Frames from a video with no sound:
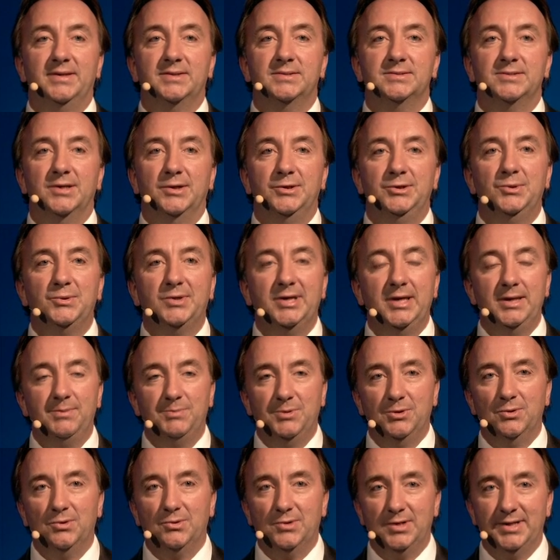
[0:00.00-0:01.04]
So you keep
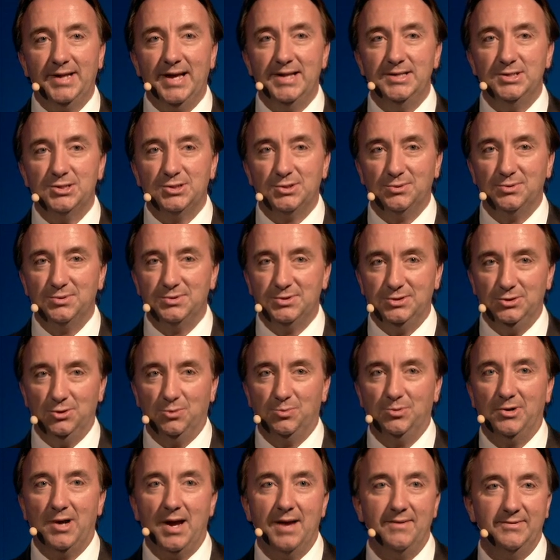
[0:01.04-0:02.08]
your credentials, your
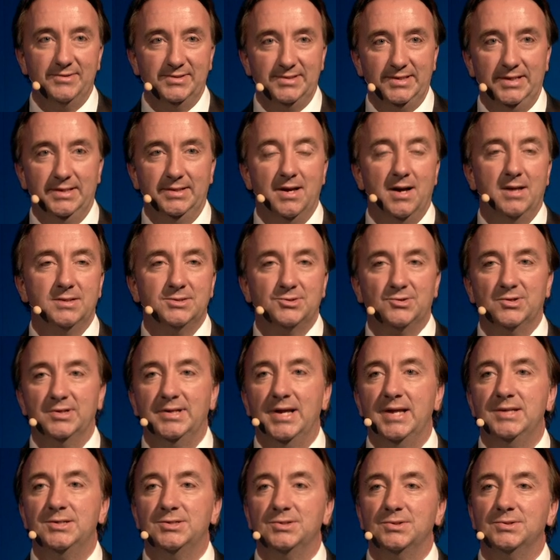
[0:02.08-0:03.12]
privacy-enhanced
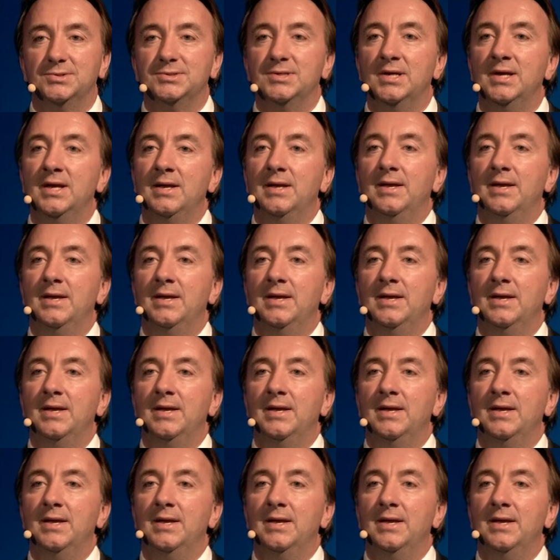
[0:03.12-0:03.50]
credentials,